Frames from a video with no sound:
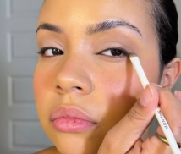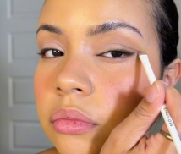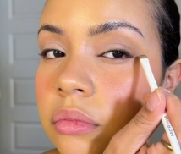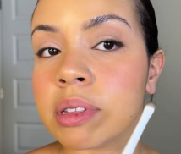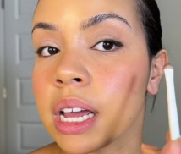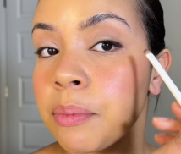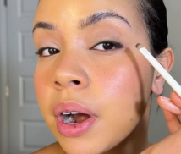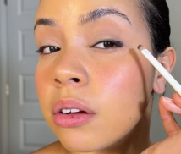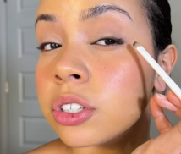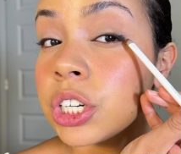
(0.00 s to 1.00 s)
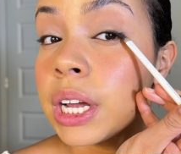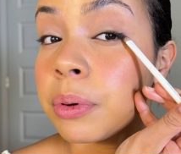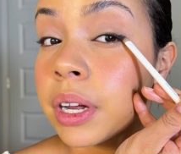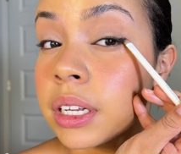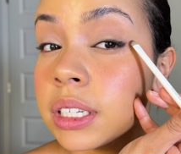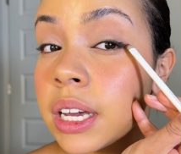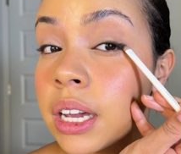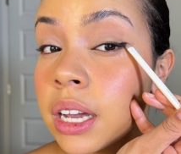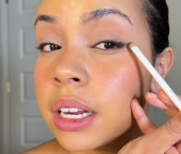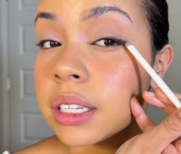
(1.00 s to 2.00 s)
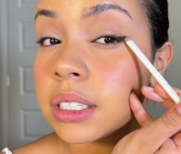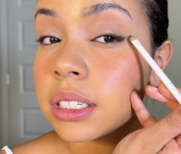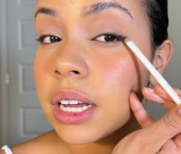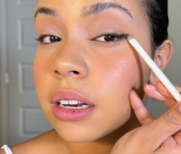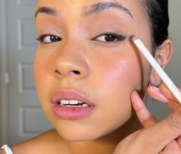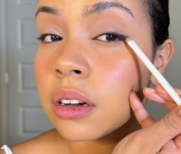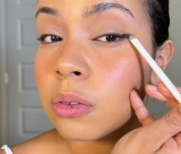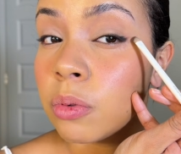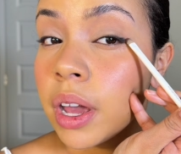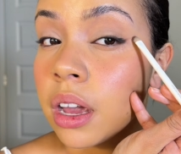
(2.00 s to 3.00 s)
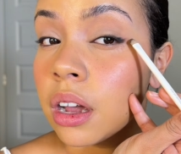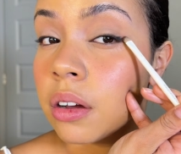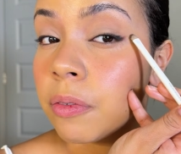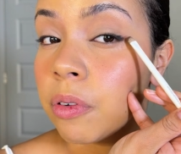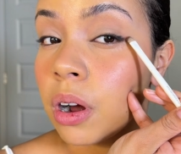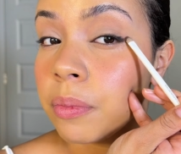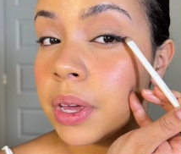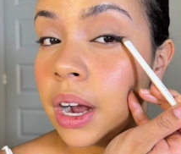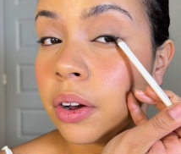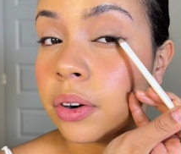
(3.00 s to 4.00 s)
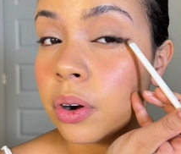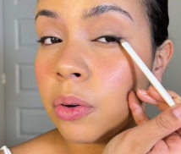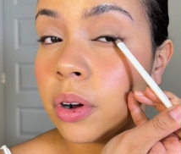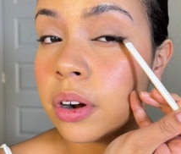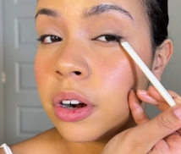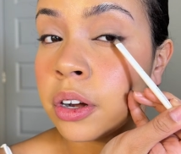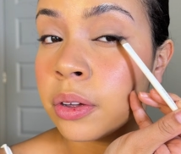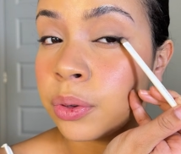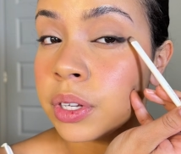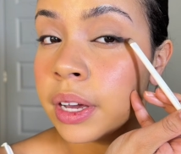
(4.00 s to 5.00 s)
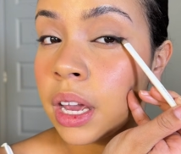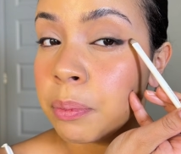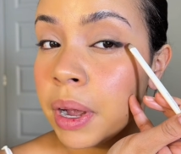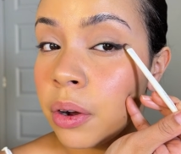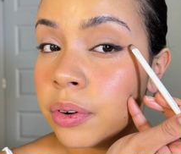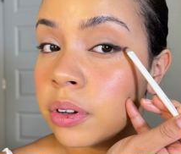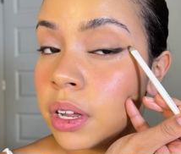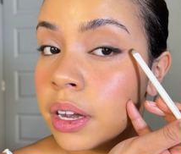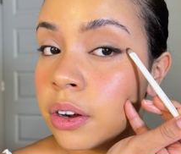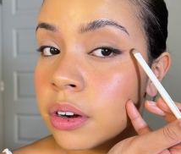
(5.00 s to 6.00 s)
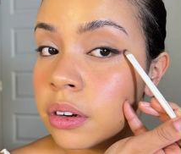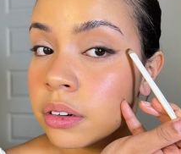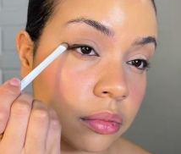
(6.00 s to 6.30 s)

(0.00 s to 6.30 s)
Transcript: With that brown shade, we're going to take and extend a wing from the outer corner using a powder liner.